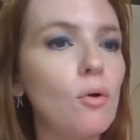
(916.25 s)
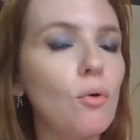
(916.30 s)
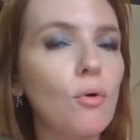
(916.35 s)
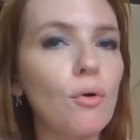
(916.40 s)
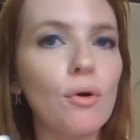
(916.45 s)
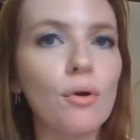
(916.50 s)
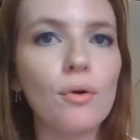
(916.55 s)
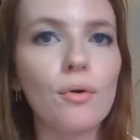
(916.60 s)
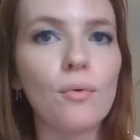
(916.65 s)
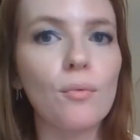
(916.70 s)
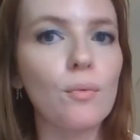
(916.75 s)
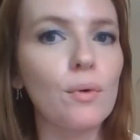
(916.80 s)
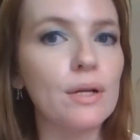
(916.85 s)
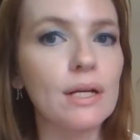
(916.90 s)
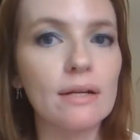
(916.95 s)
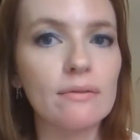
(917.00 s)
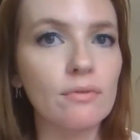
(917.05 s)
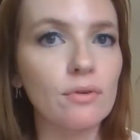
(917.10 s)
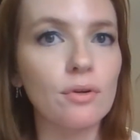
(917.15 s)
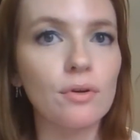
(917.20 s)
or
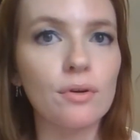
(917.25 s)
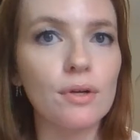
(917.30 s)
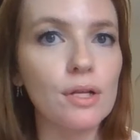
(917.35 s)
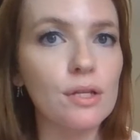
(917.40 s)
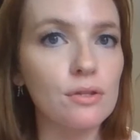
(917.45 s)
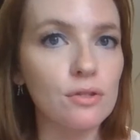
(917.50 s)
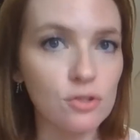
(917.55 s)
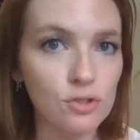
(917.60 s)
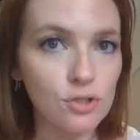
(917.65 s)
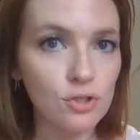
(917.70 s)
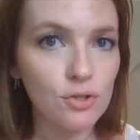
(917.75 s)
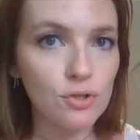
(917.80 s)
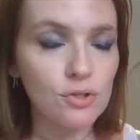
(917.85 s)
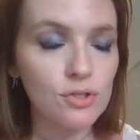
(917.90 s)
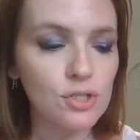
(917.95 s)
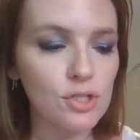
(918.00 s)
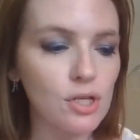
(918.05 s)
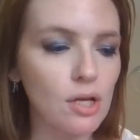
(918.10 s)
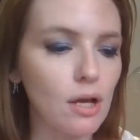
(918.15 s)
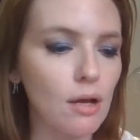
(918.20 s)
whatever in the
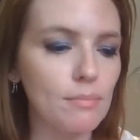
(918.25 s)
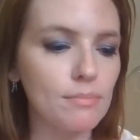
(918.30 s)
dirt.